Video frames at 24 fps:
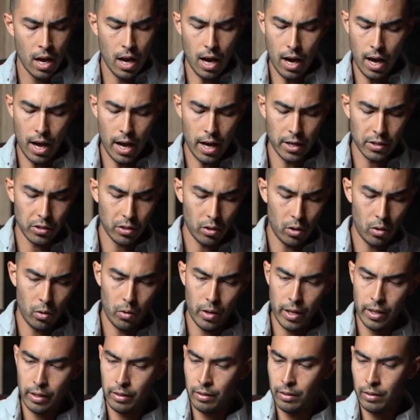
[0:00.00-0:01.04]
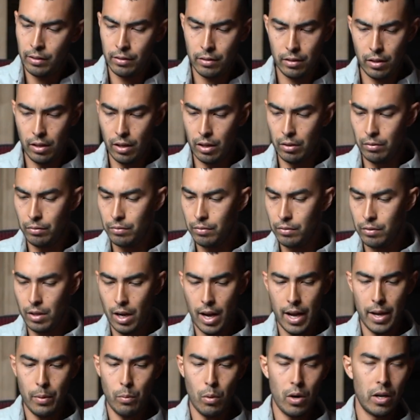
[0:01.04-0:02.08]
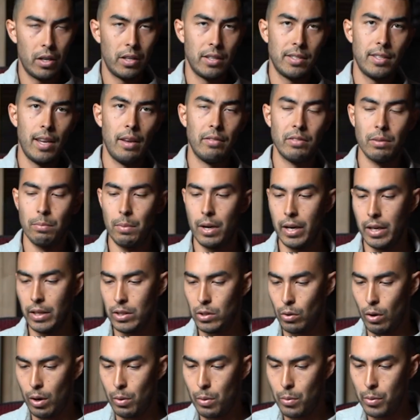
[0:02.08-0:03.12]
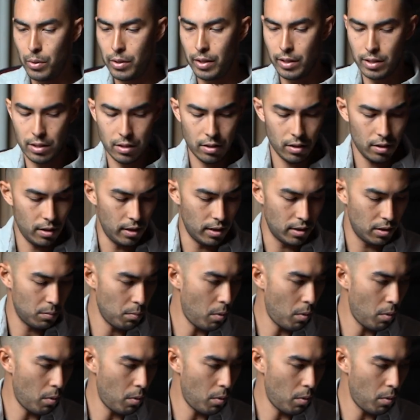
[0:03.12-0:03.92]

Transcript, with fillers: Uh, so in you know, I wanted to save some money, so I went with this this